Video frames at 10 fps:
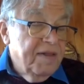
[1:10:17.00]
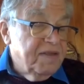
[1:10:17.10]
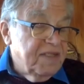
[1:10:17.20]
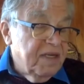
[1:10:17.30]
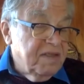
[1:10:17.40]
The
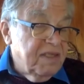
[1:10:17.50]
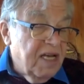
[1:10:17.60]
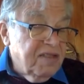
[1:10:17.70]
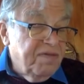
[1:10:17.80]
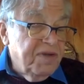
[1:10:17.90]

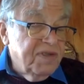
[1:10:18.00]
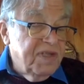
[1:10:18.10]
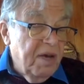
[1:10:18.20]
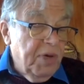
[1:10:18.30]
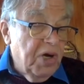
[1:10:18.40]
successful
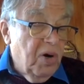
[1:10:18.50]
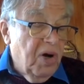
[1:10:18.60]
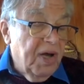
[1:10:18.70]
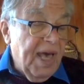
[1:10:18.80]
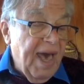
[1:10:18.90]

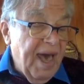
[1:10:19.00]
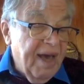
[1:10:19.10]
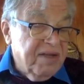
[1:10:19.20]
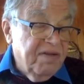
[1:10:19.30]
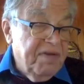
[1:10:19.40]
demagogue
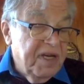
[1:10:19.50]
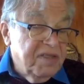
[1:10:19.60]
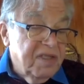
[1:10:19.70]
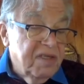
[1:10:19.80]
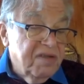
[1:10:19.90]

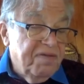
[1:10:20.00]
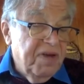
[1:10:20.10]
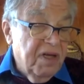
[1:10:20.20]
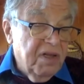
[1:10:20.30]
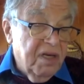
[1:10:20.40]
activates this
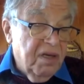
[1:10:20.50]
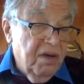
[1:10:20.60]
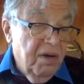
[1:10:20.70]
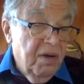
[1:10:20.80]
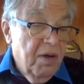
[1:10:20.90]
feeling,
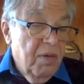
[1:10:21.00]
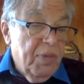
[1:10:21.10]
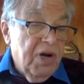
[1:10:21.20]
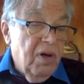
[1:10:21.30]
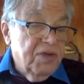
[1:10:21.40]

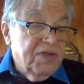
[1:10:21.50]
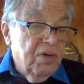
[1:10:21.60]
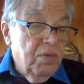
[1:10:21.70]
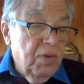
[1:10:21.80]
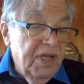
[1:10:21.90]
but
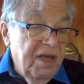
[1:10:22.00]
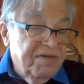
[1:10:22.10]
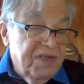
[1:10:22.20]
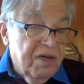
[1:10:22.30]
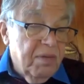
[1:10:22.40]
also
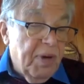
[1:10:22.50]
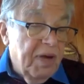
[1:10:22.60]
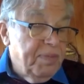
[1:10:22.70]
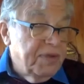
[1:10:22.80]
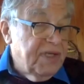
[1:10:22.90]
relieves it
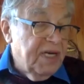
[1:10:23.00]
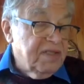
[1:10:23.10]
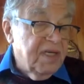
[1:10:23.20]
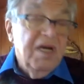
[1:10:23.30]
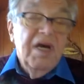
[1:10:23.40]
by
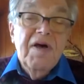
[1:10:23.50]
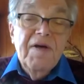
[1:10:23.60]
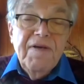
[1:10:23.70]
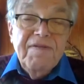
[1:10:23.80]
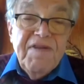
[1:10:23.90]
possessing
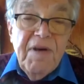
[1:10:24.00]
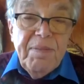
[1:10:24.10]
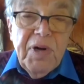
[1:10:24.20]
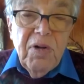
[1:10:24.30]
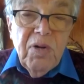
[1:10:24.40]
the
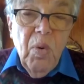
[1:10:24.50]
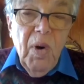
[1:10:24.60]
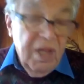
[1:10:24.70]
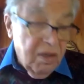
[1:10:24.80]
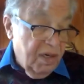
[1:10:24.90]
typical
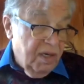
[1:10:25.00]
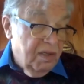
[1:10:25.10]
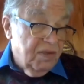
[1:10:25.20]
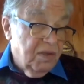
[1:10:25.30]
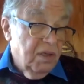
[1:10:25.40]

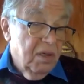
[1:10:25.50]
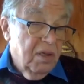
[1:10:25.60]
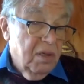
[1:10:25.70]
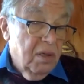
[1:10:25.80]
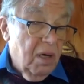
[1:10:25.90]
qualities
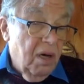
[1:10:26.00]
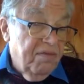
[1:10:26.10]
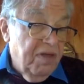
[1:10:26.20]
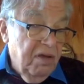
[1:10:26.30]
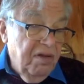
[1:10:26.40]

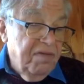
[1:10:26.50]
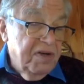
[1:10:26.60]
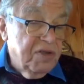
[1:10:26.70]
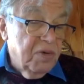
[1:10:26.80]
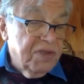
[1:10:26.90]
of the
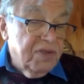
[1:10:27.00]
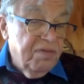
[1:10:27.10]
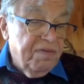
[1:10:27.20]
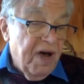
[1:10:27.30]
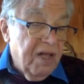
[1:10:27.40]
individuals
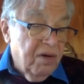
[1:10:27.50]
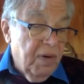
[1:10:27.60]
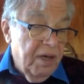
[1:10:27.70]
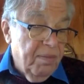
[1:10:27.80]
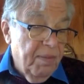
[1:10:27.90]
who
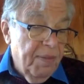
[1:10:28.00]
follow him,